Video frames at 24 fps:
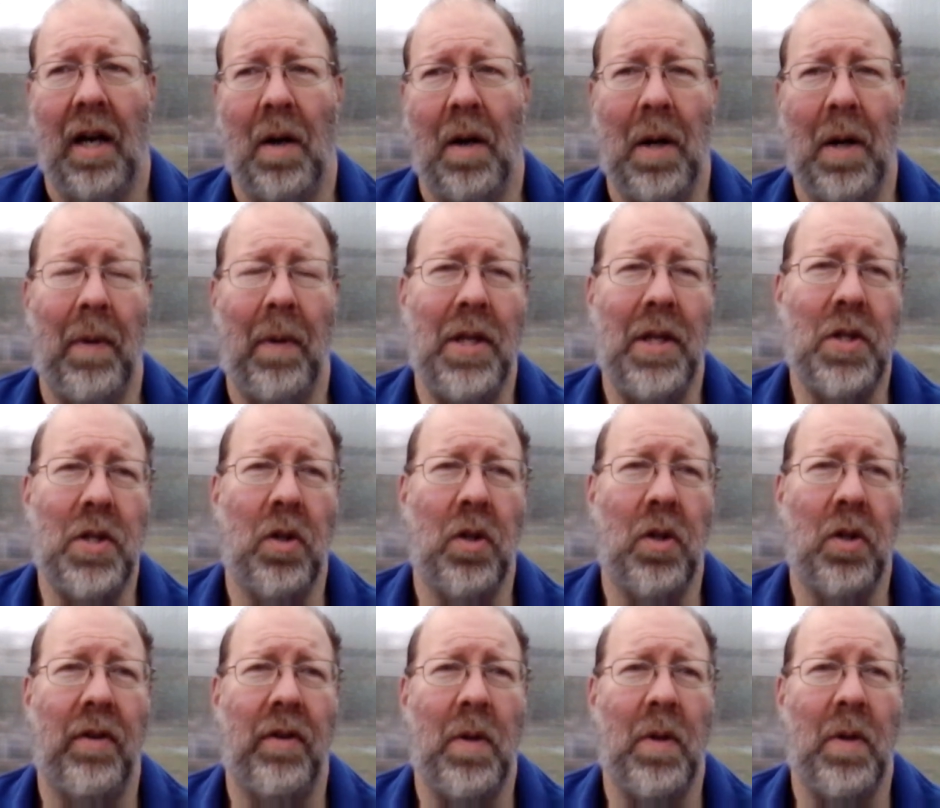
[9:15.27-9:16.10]
when I went
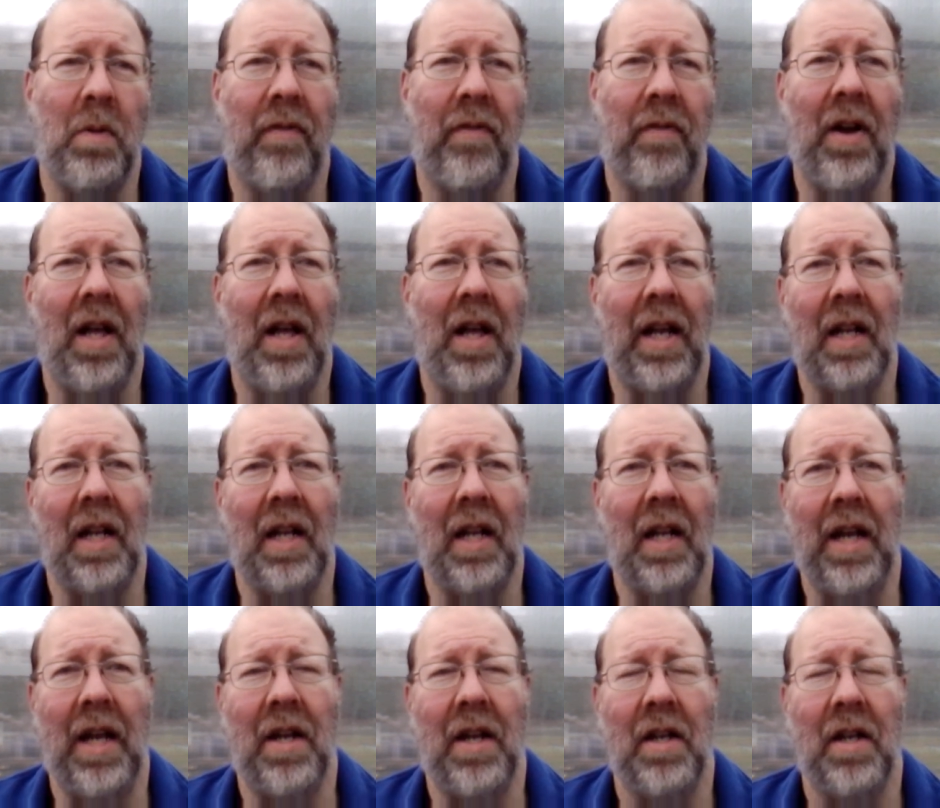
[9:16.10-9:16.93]
over, they were fairly
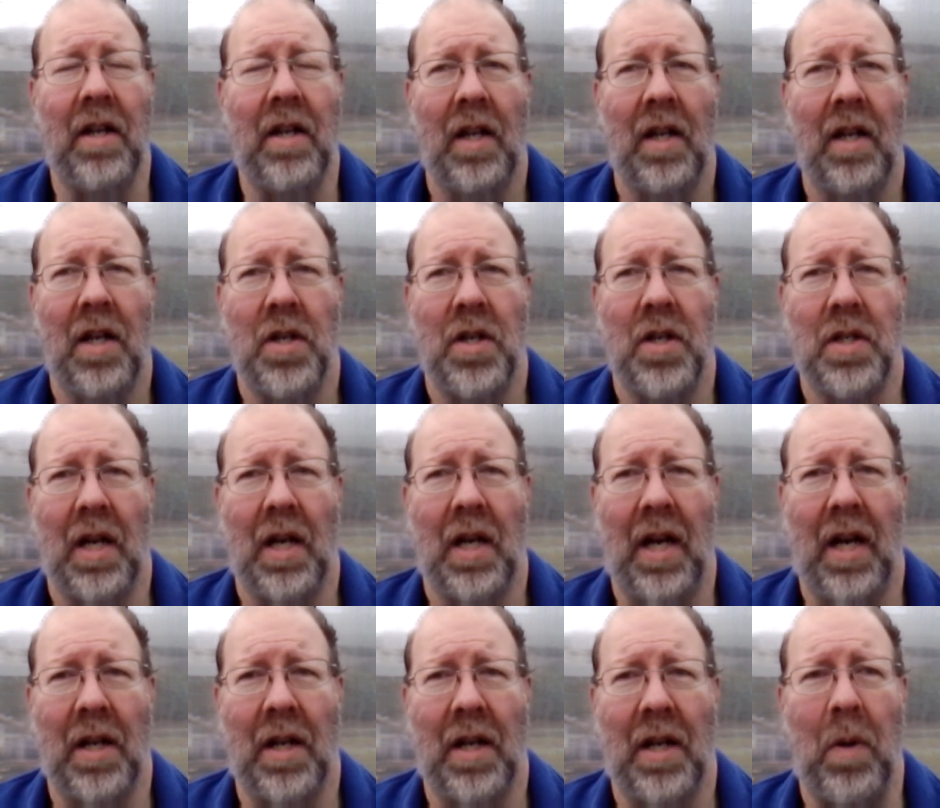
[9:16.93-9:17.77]
clear, so I
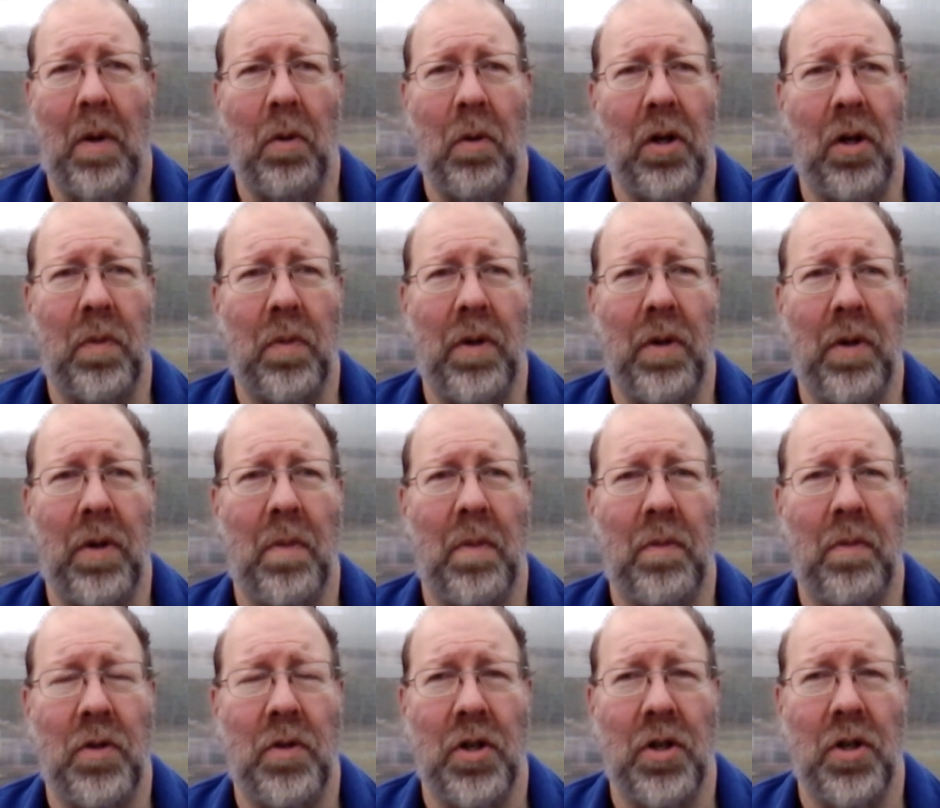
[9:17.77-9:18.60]
had a quick word with
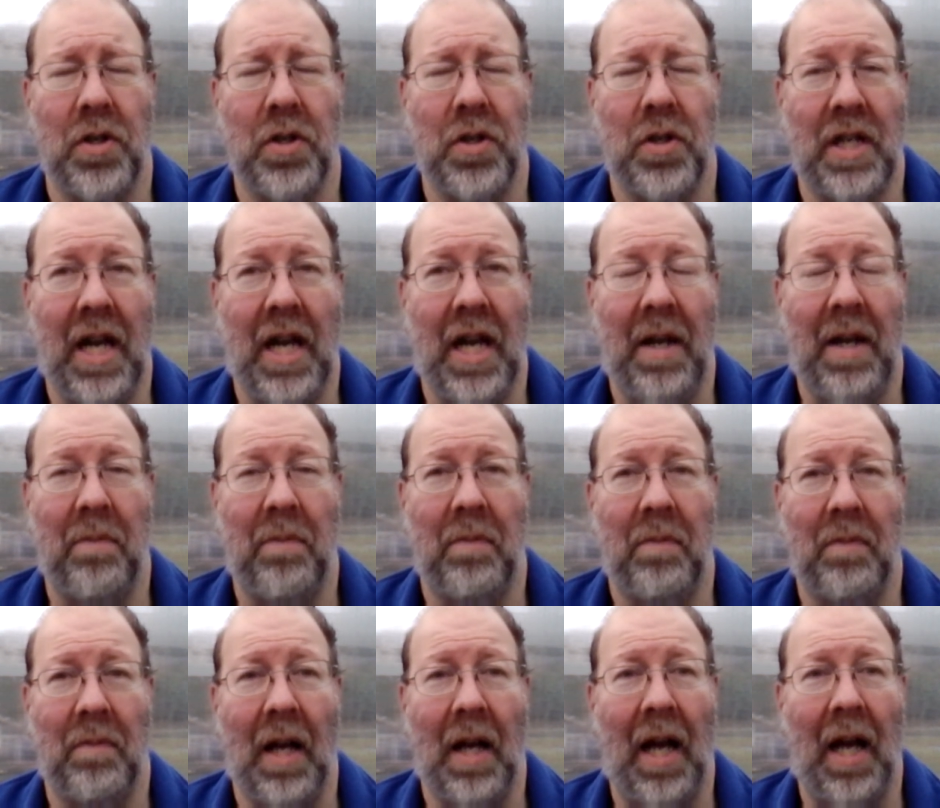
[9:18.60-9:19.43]
them just to say
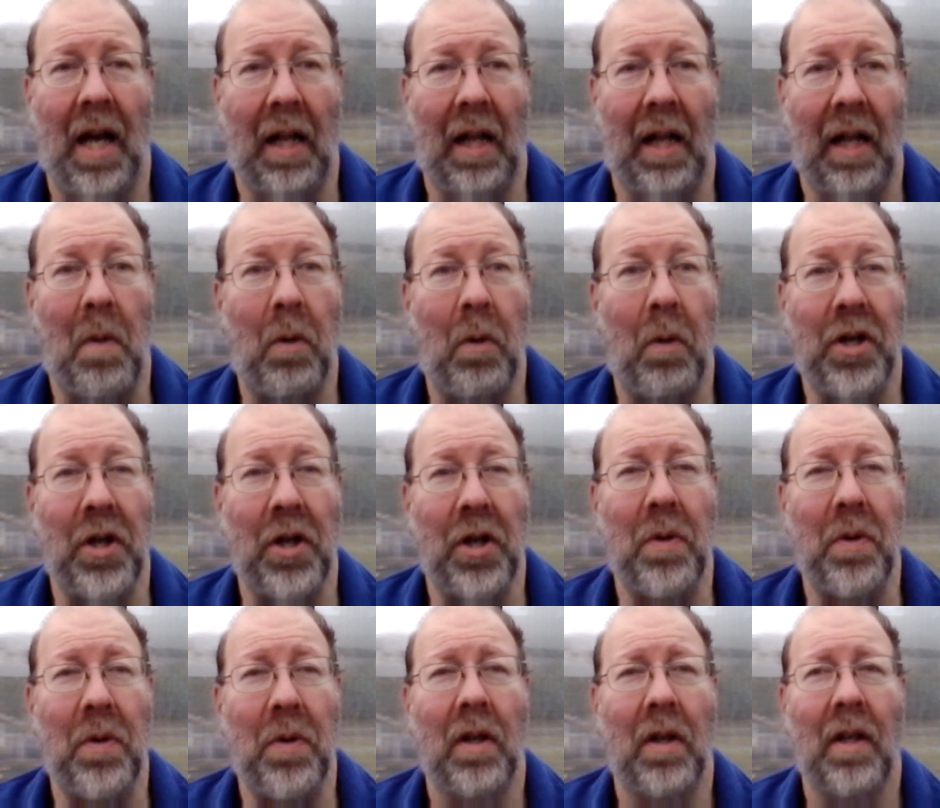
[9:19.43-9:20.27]
I like what you
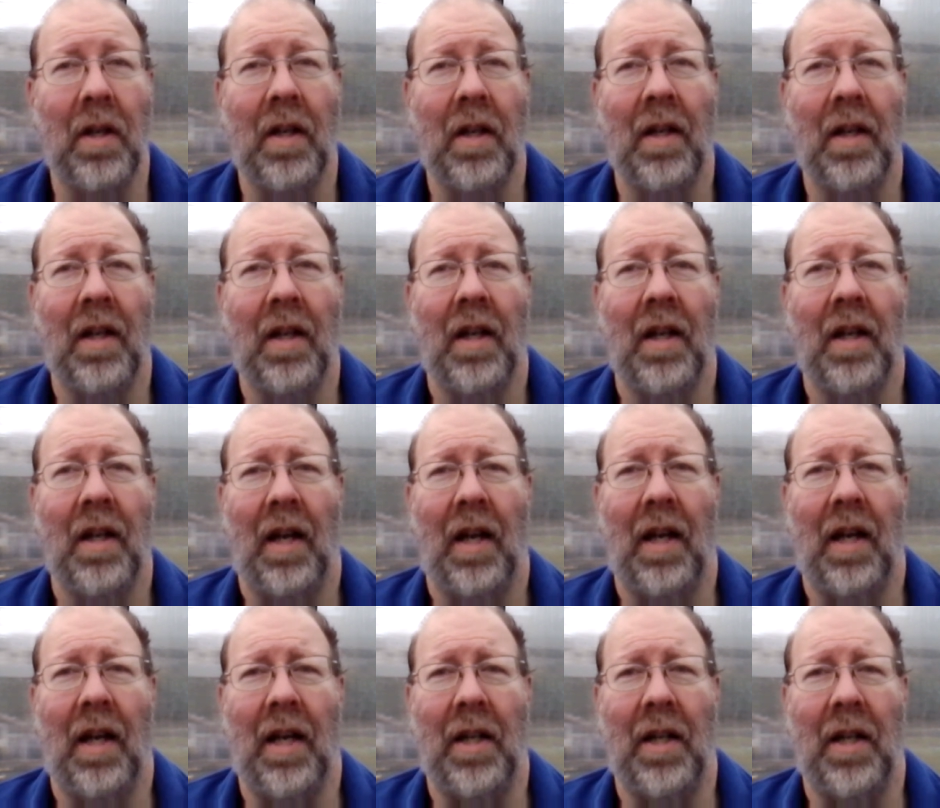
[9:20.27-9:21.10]
do,
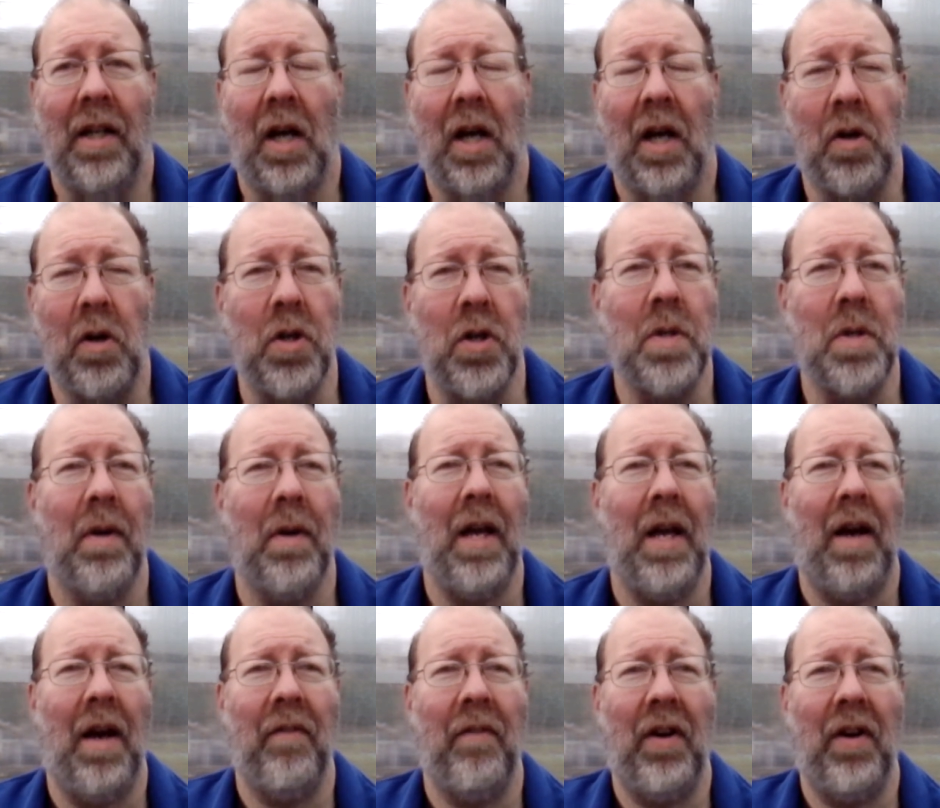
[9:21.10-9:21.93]
and I got some
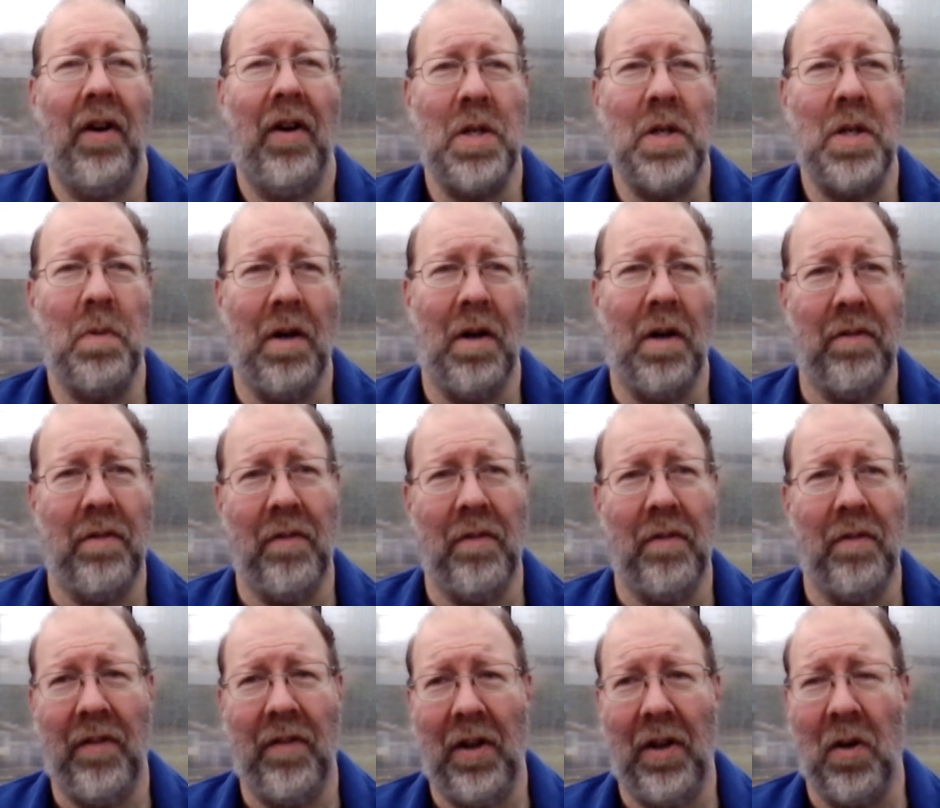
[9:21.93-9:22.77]
advice as well
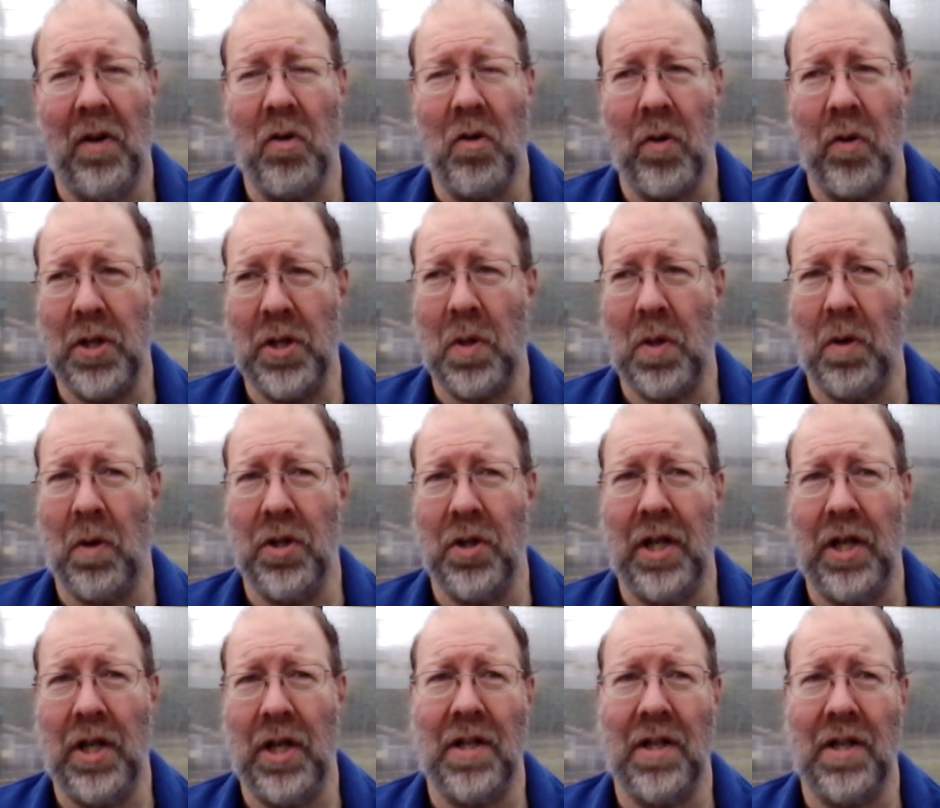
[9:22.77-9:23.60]
from Vivi on growing
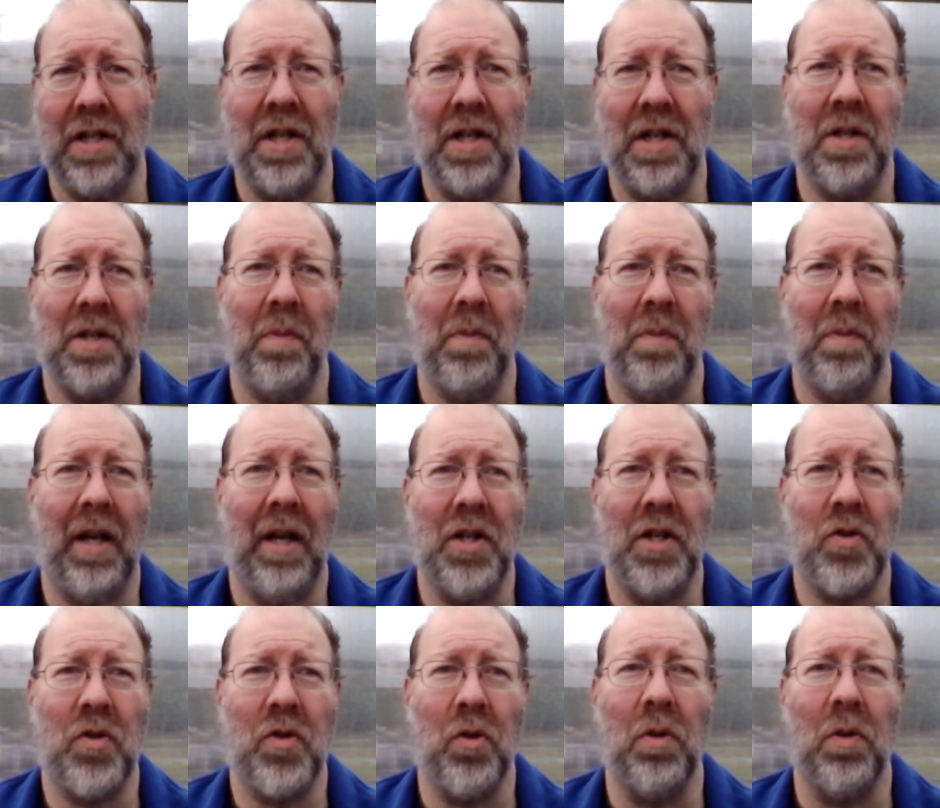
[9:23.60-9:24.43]
squashes, because that's something
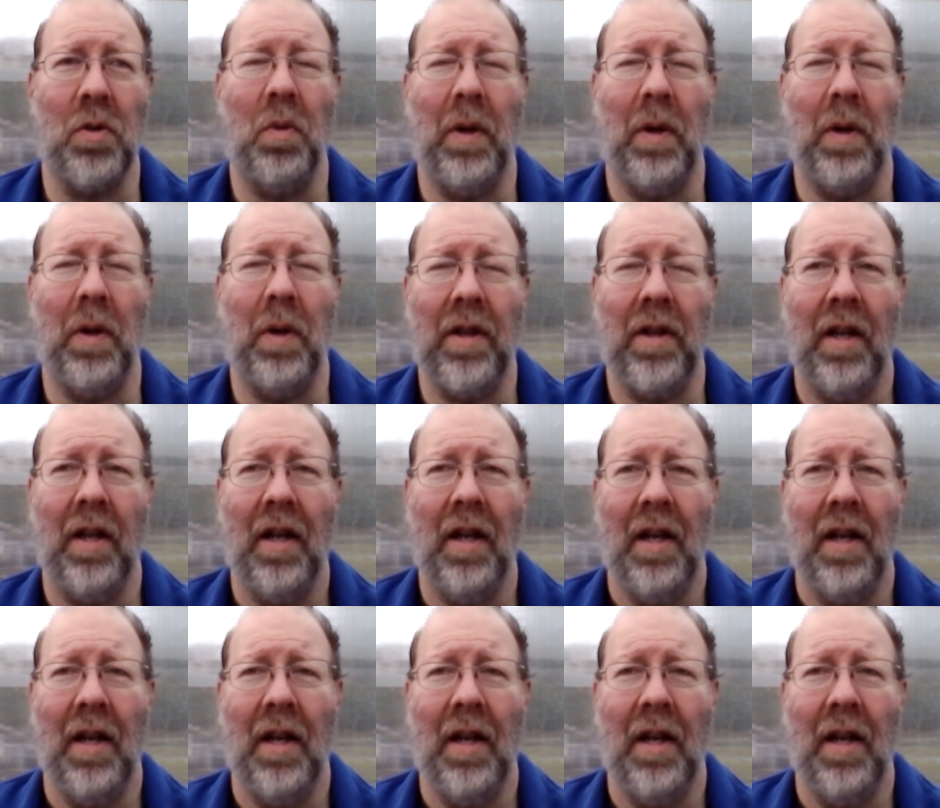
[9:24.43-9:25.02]
I struggle with.